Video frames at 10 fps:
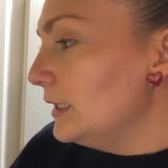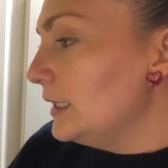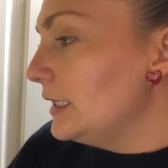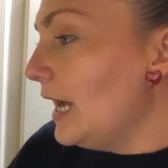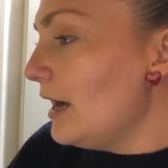
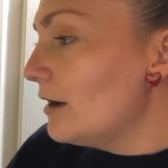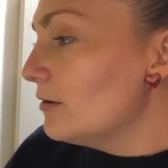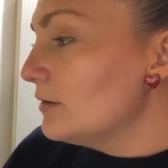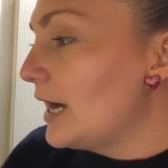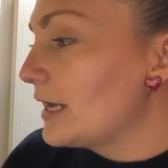
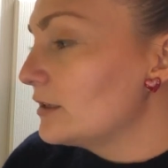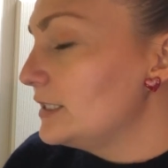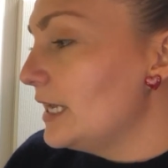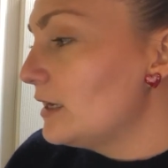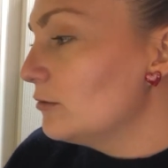Now I could
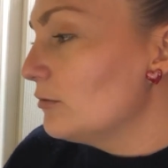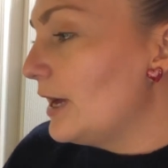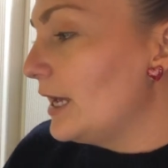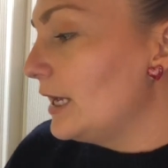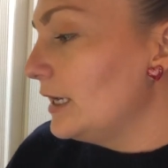take
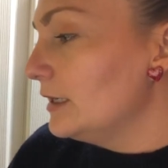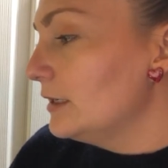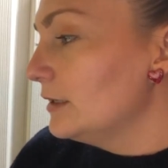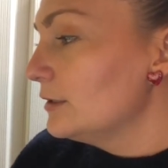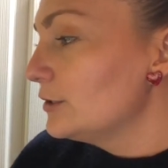away
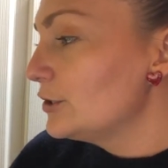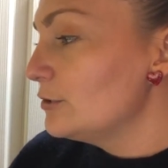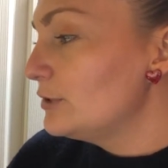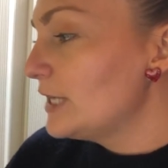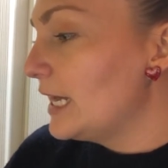
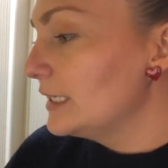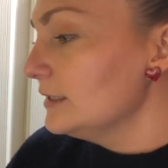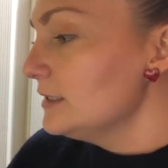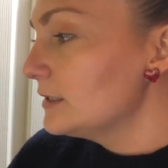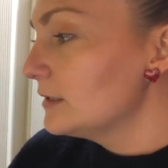2
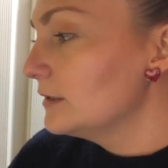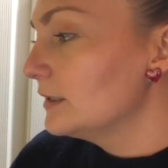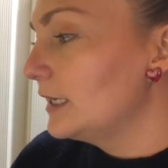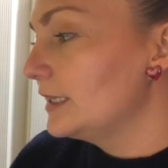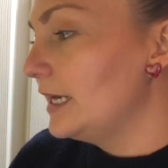10s
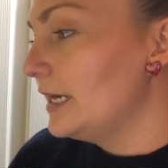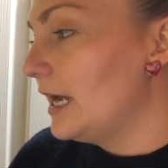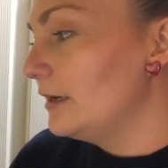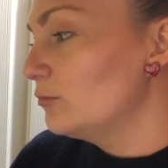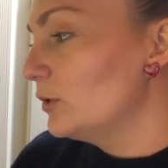and then
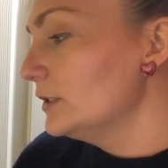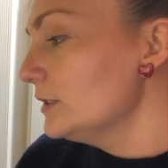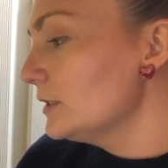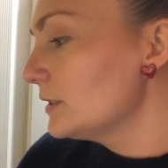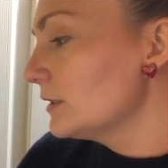9 1s.